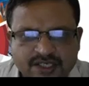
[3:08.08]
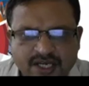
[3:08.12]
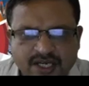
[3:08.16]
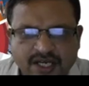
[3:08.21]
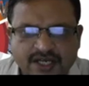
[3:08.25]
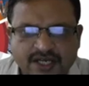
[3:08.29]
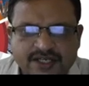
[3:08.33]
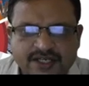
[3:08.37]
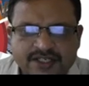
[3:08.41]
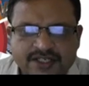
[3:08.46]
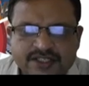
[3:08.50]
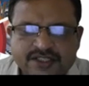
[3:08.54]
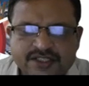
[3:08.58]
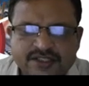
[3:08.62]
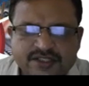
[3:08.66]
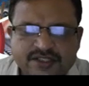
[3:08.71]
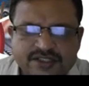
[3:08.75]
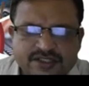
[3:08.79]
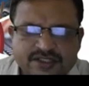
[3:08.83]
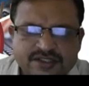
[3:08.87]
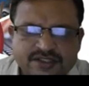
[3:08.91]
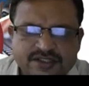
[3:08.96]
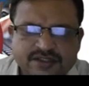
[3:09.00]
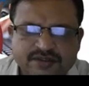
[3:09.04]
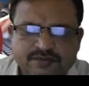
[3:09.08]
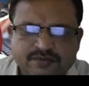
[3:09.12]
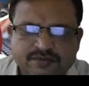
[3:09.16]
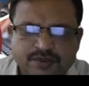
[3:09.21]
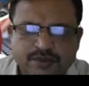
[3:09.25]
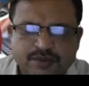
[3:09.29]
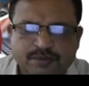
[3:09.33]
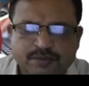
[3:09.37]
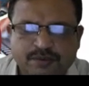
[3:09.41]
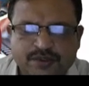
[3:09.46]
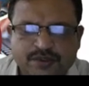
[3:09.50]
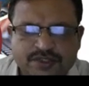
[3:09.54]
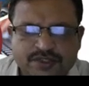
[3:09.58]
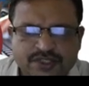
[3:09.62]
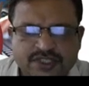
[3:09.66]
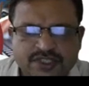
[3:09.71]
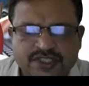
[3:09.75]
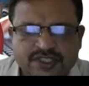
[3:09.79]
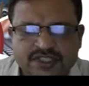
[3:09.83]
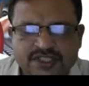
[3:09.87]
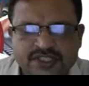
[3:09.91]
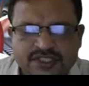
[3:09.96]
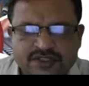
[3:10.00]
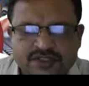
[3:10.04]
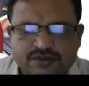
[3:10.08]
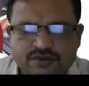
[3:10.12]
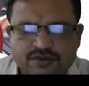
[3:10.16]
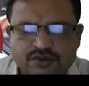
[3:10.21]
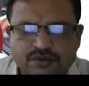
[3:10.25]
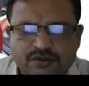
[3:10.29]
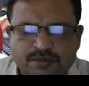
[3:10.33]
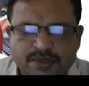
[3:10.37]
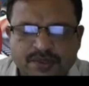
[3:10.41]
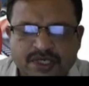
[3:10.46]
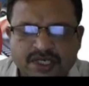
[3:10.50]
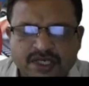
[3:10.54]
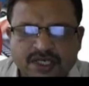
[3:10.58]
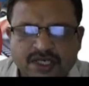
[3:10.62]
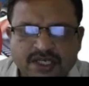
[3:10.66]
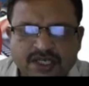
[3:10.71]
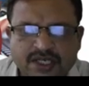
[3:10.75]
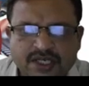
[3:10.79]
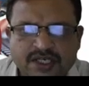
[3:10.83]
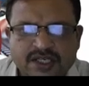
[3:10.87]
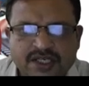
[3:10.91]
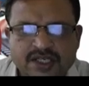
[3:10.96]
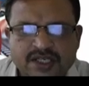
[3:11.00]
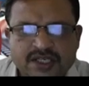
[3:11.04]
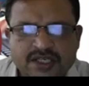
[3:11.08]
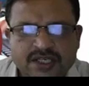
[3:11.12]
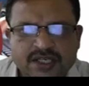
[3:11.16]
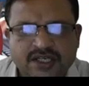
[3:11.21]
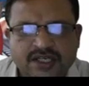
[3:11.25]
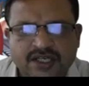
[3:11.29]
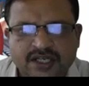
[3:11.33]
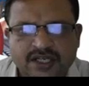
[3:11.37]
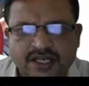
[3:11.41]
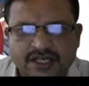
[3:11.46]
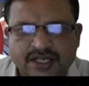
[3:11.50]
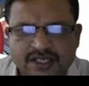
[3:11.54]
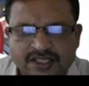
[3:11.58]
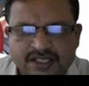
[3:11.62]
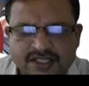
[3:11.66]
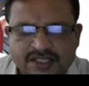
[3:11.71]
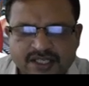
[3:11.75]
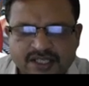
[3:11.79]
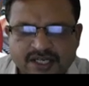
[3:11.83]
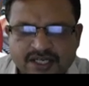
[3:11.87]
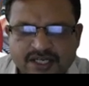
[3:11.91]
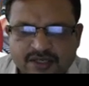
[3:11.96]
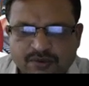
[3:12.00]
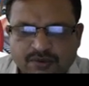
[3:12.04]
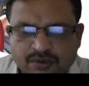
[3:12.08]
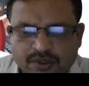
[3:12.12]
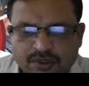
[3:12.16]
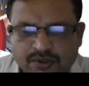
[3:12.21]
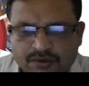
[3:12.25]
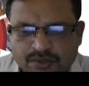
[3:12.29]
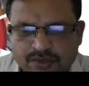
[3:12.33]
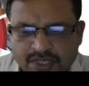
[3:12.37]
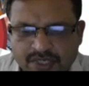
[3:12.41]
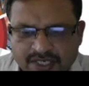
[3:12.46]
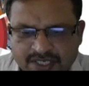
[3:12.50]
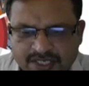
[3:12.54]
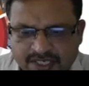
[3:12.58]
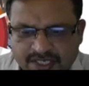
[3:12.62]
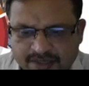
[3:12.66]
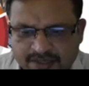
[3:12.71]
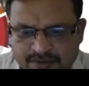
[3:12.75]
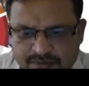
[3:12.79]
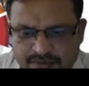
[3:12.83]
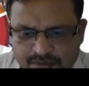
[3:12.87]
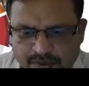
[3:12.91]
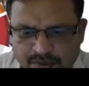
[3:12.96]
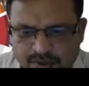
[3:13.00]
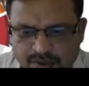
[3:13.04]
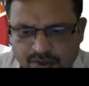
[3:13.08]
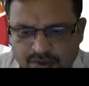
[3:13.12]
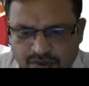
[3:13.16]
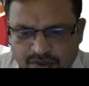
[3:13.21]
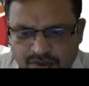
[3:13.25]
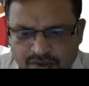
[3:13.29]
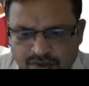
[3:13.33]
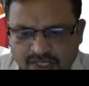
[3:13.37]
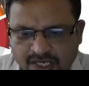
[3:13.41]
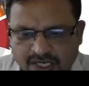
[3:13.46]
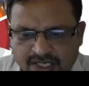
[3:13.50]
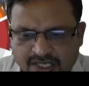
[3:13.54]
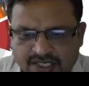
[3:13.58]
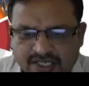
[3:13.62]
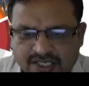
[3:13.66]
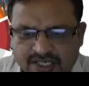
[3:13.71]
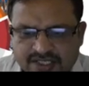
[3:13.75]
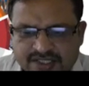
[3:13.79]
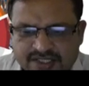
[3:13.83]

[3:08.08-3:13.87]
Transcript: and its proportion is it should be greater than equal to 8 times module and less